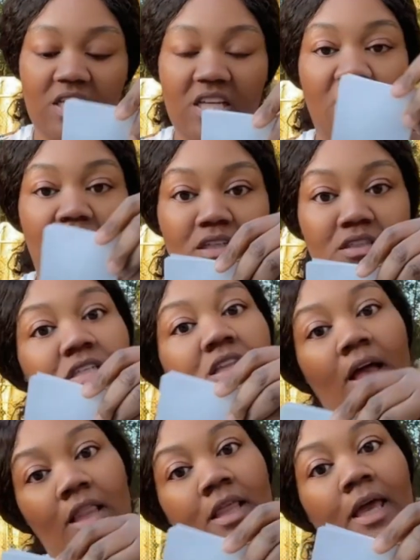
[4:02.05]
in here to
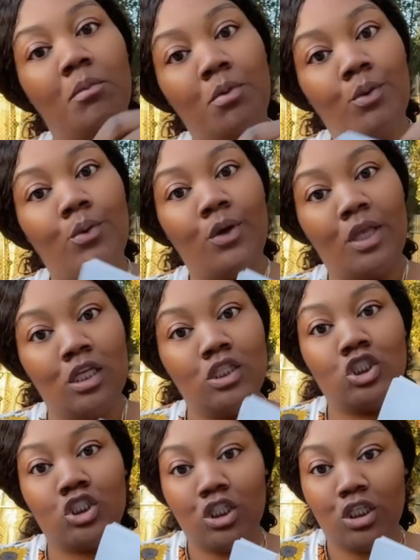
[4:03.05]
like label
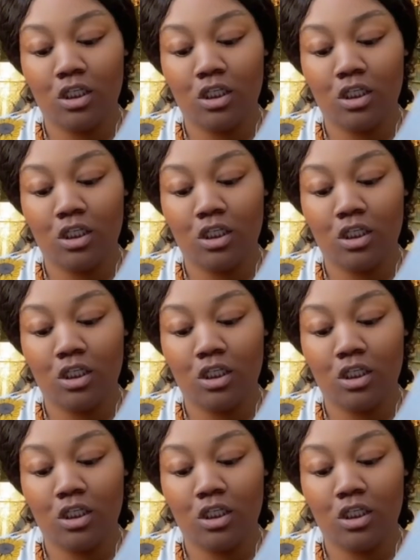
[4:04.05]
each